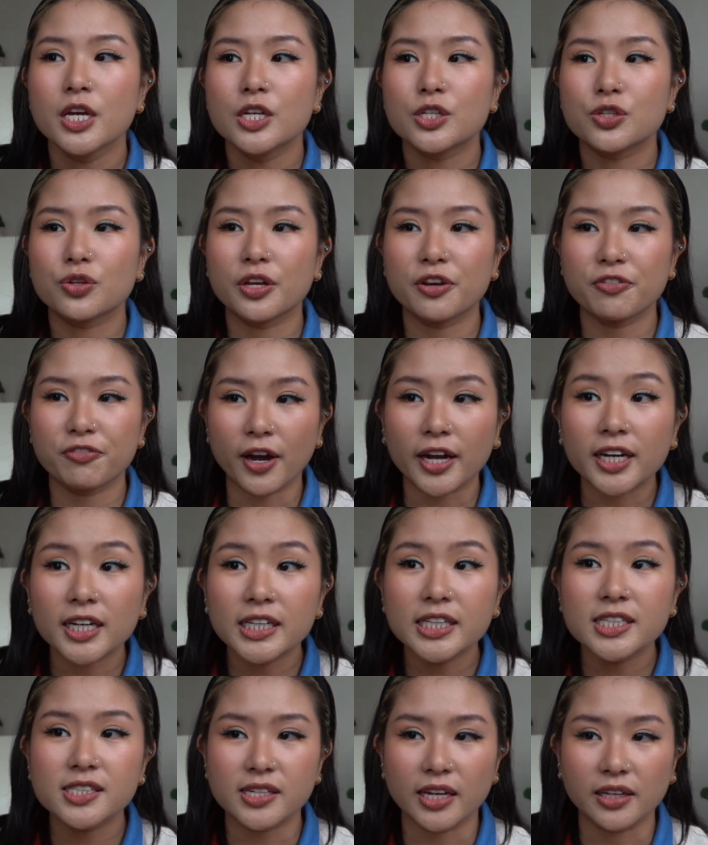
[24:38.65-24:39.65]
So they
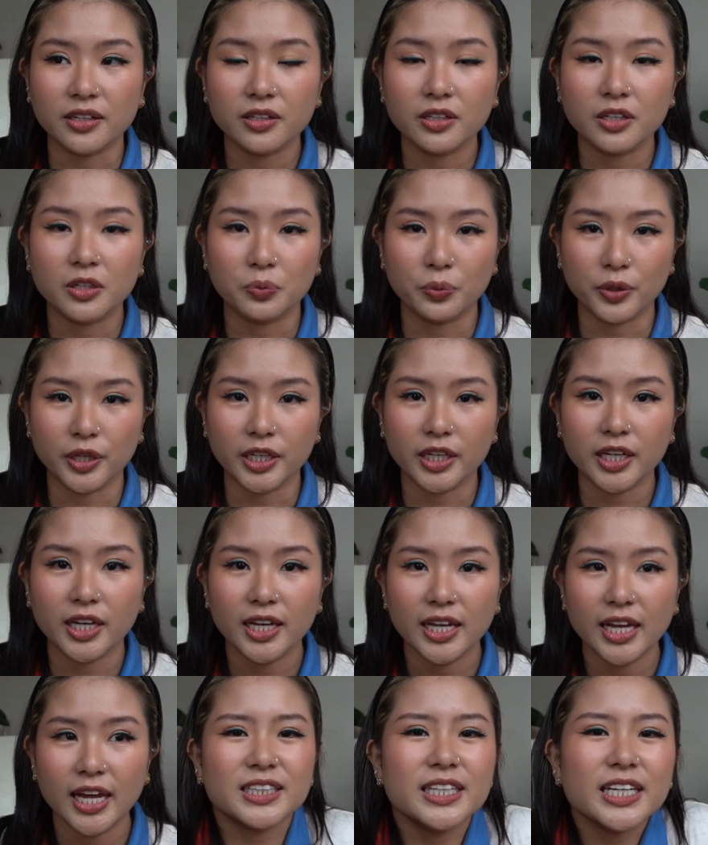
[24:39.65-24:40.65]
finally sent her away.
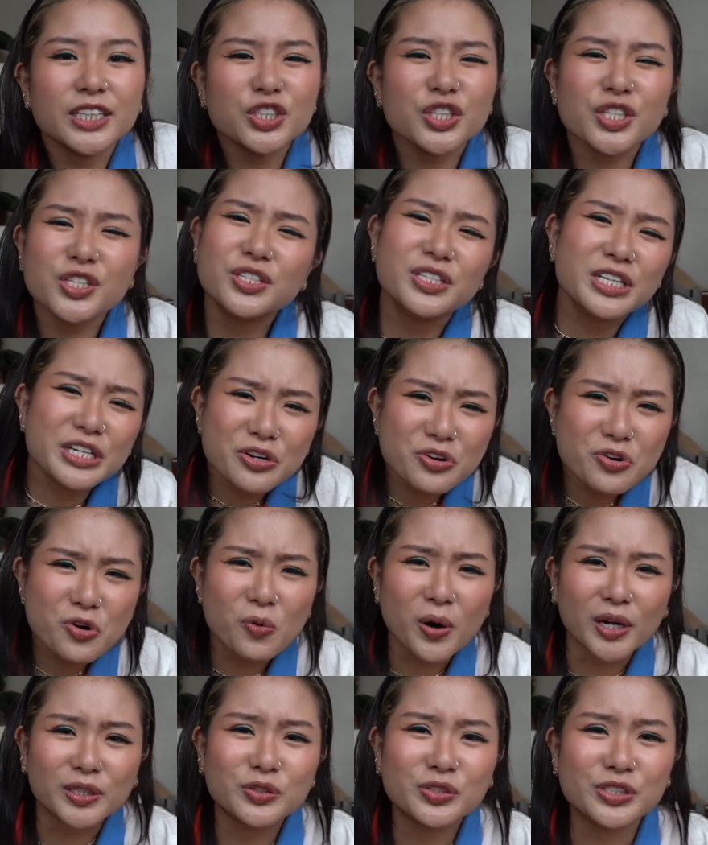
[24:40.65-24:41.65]
They just didn't know
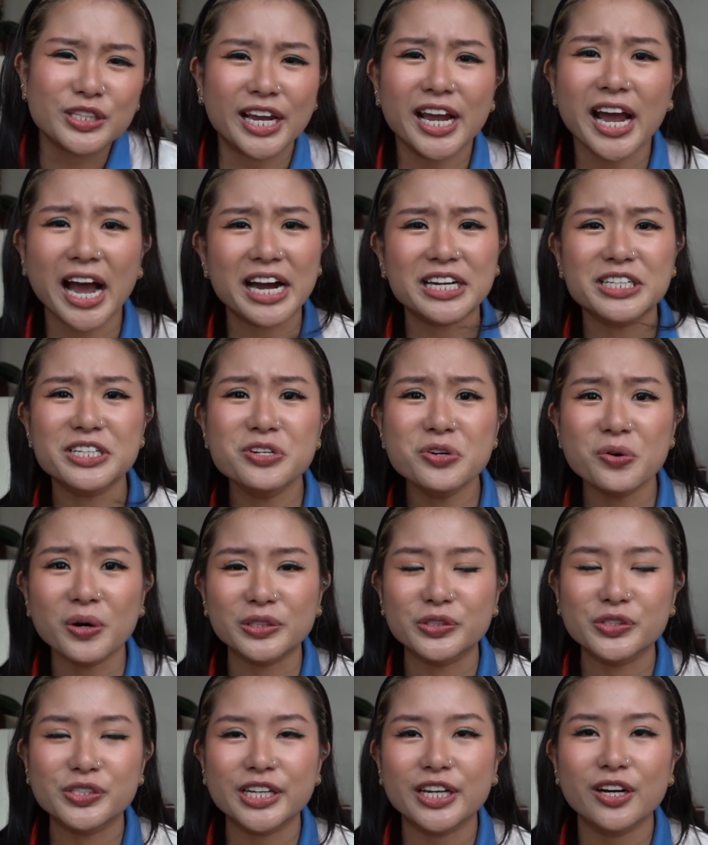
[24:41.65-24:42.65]
what to say. I didn't know what
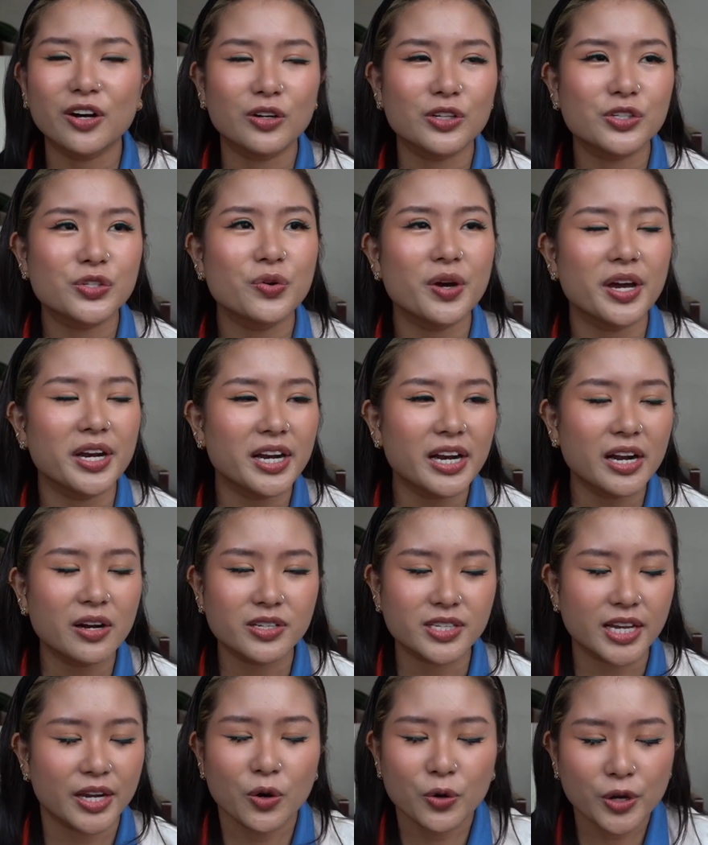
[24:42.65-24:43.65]
to say also. And then I
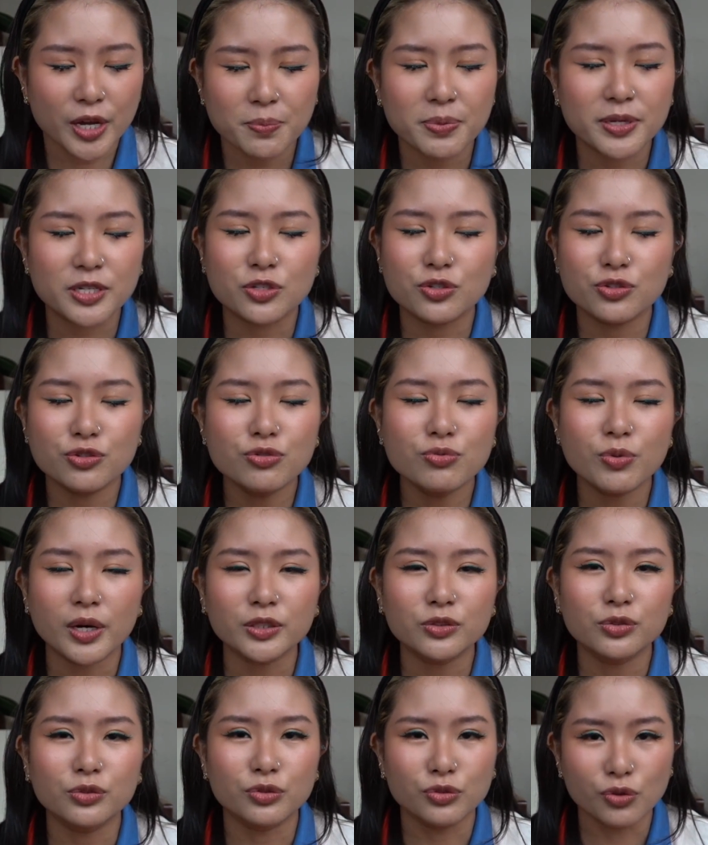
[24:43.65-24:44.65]
was like, okay, but do you
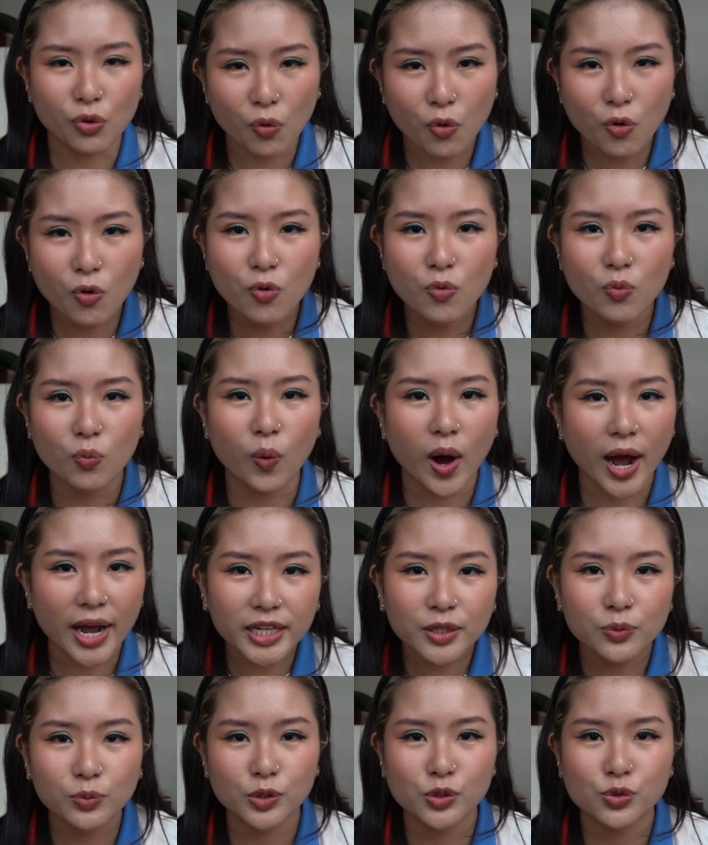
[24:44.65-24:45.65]
want to know why
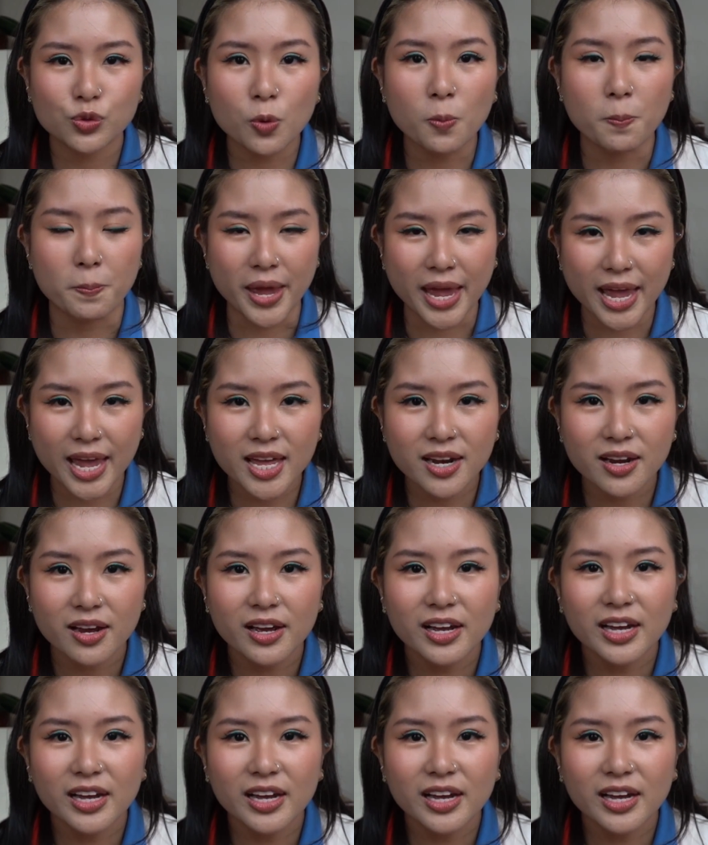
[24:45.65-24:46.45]
it was so bad?